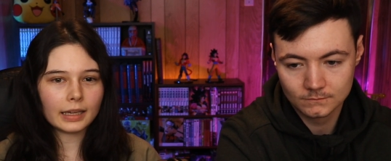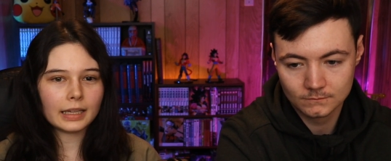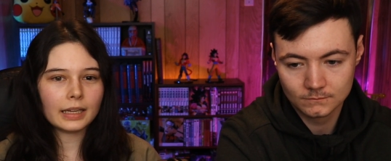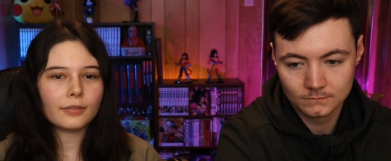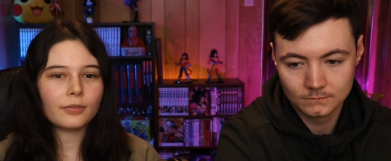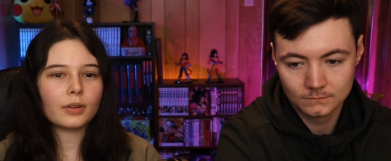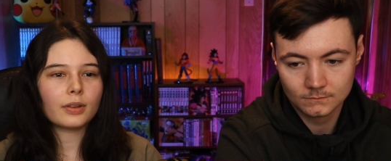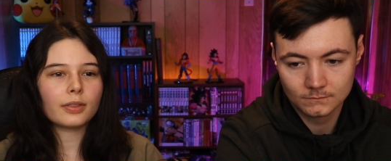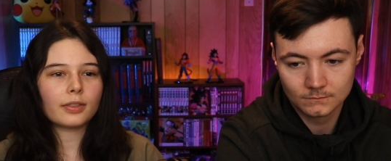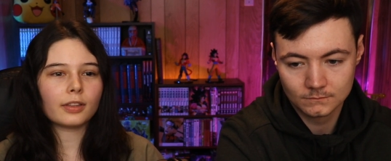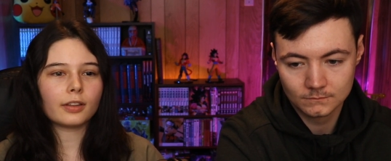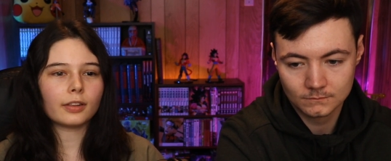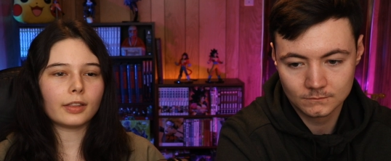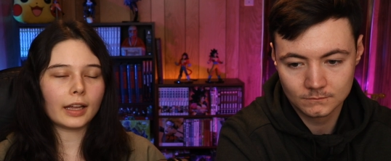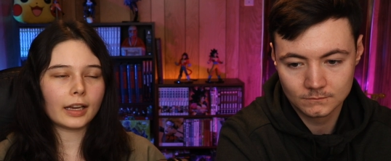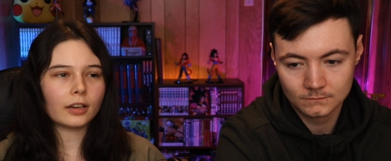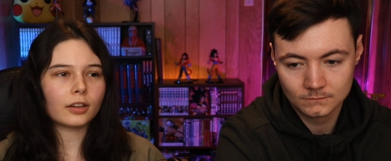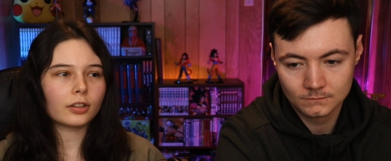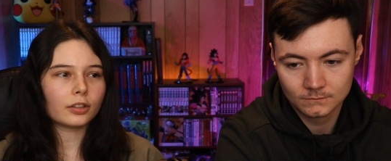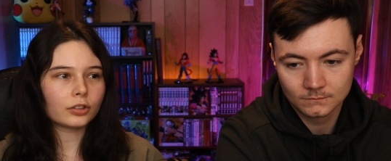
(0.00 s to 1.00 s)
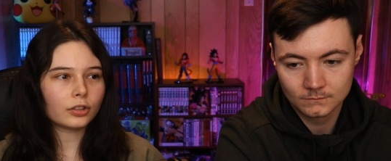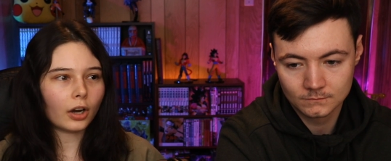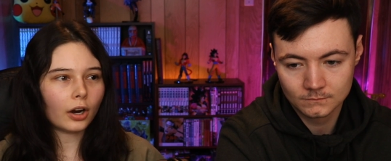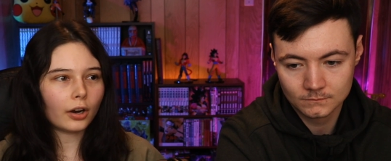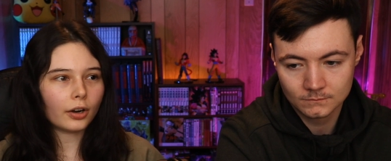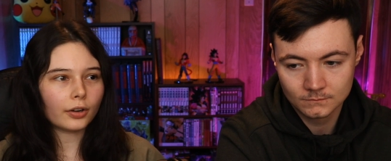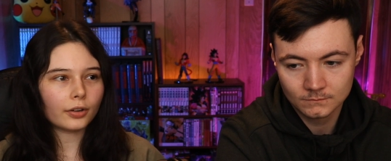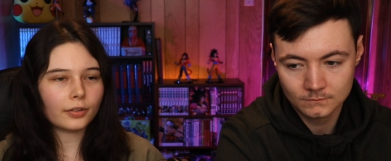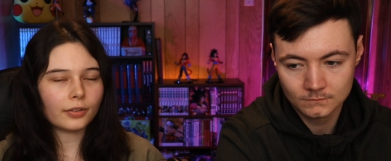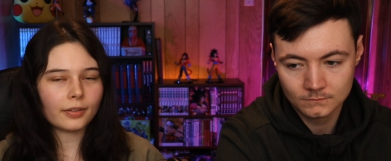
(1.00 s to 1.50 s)
Speaker 1: even the like
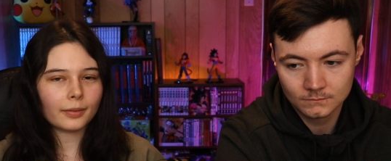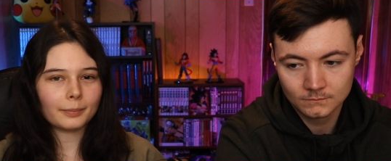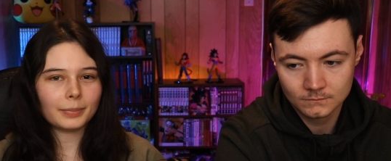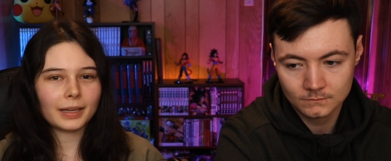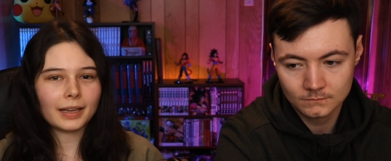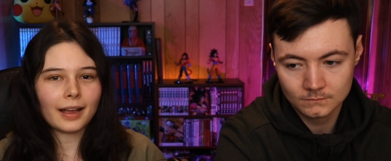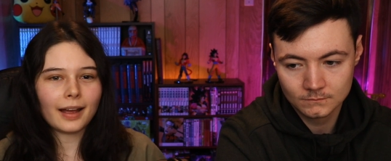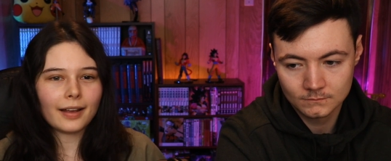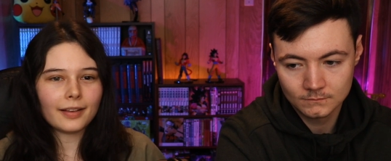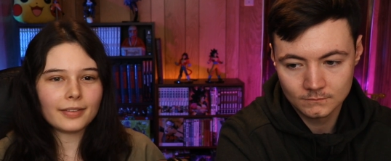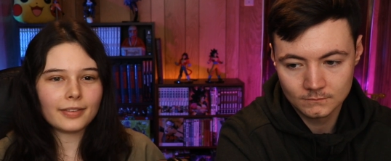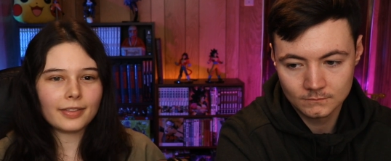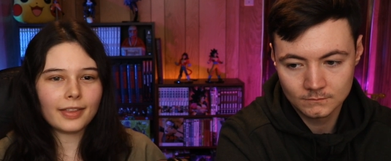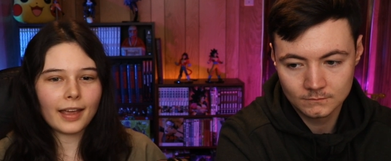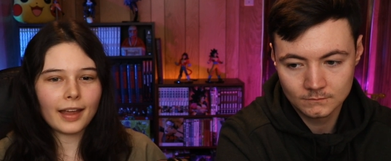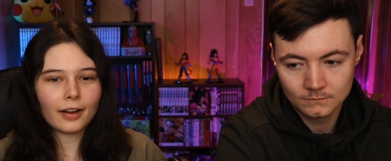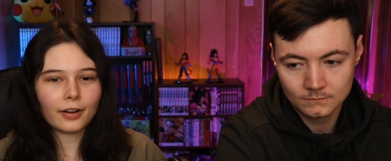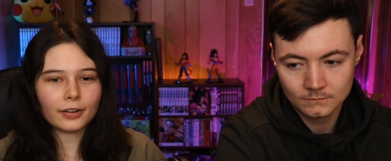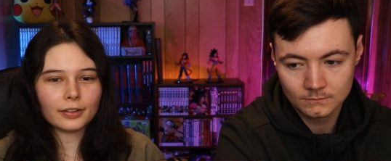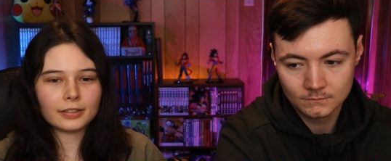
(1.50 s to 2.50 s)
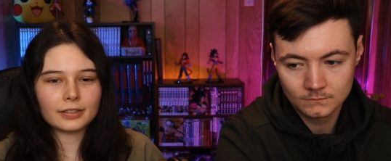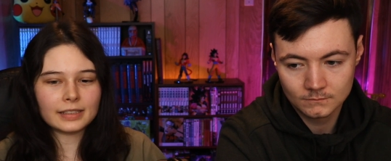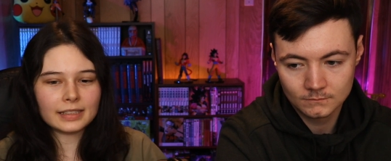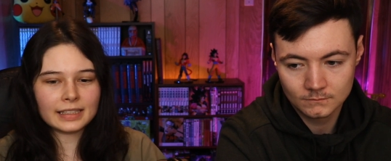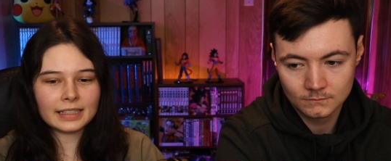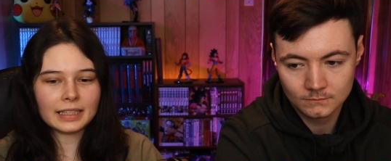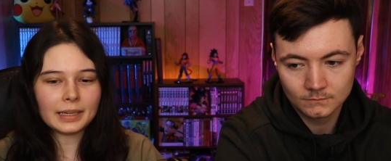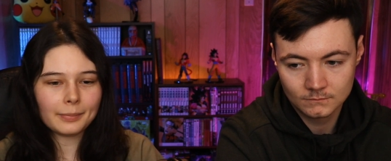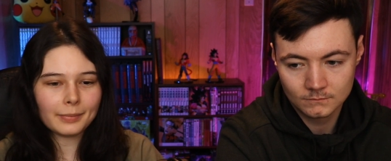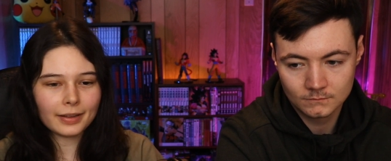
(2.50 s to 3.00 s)
guards, because they are
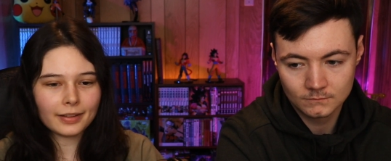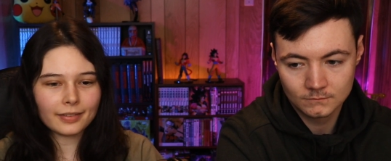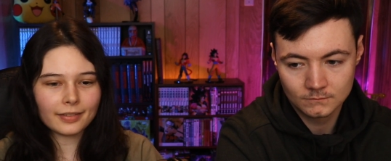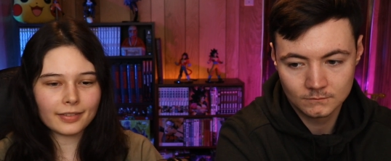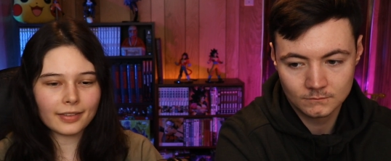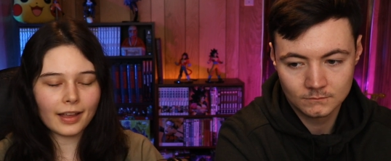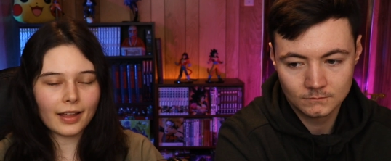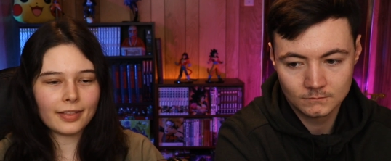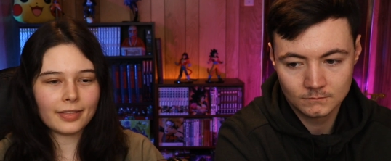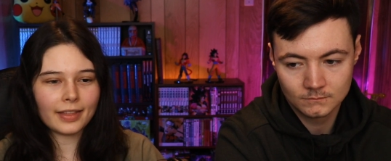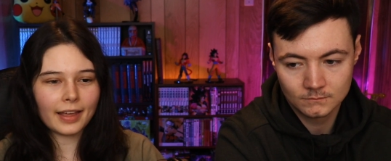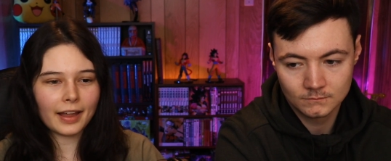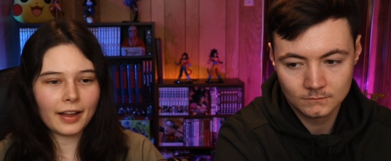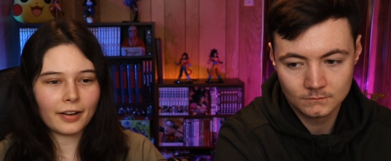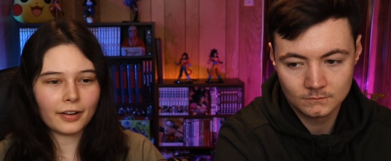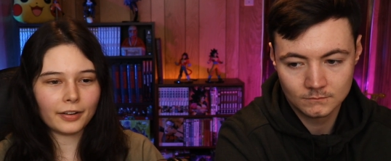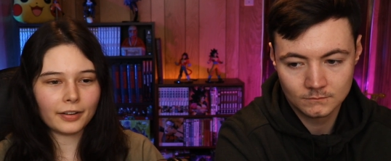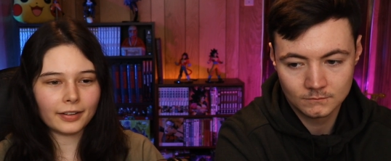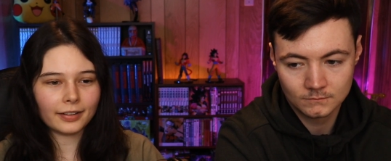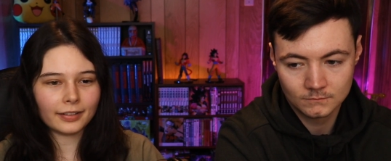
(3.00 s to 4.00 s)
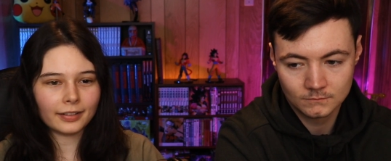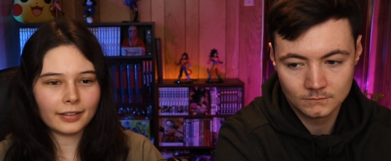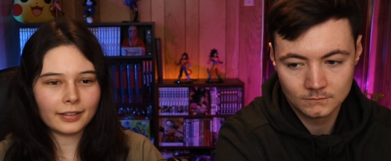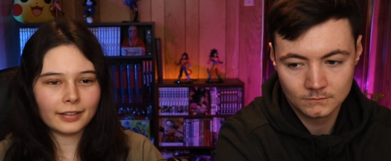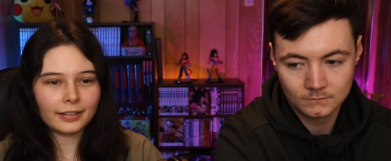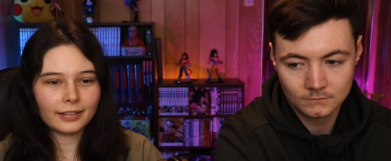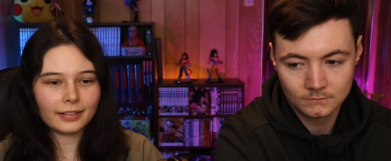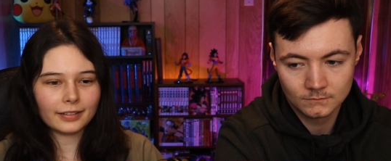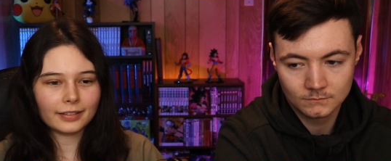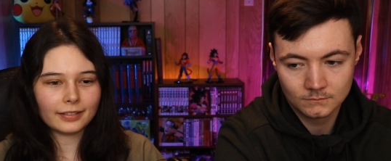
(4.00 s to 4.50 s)
demons and they are